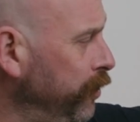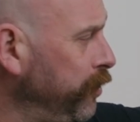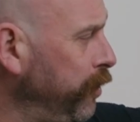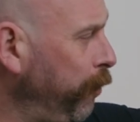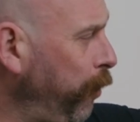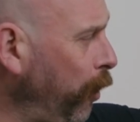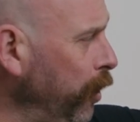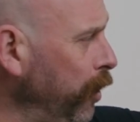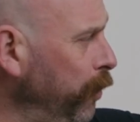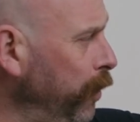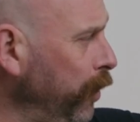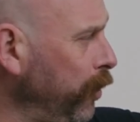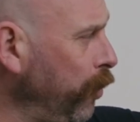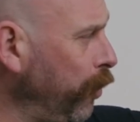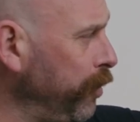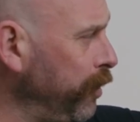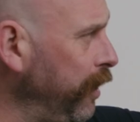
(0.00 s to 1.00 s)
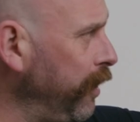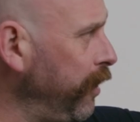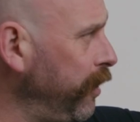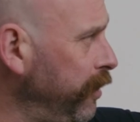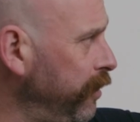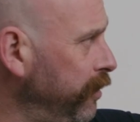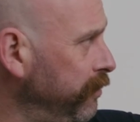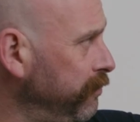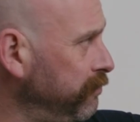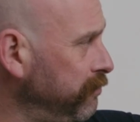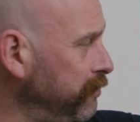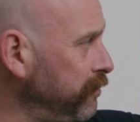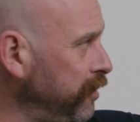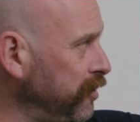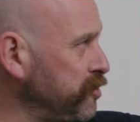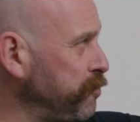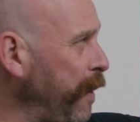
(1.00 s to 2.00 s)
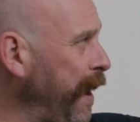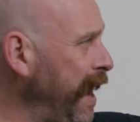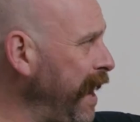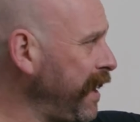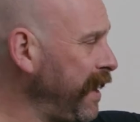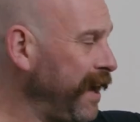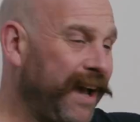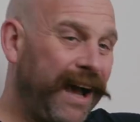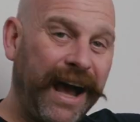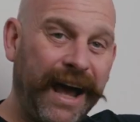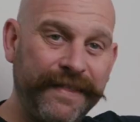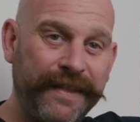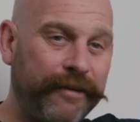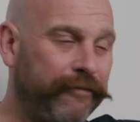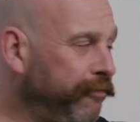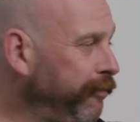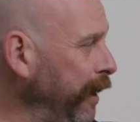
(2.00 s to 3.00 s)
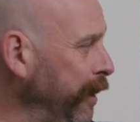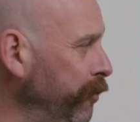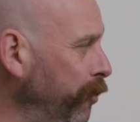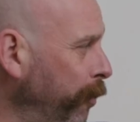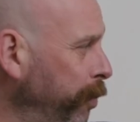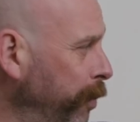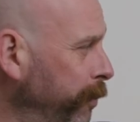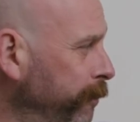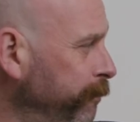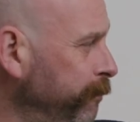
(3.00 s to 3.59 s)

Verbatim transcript: the boiler will go to spark and then fire up.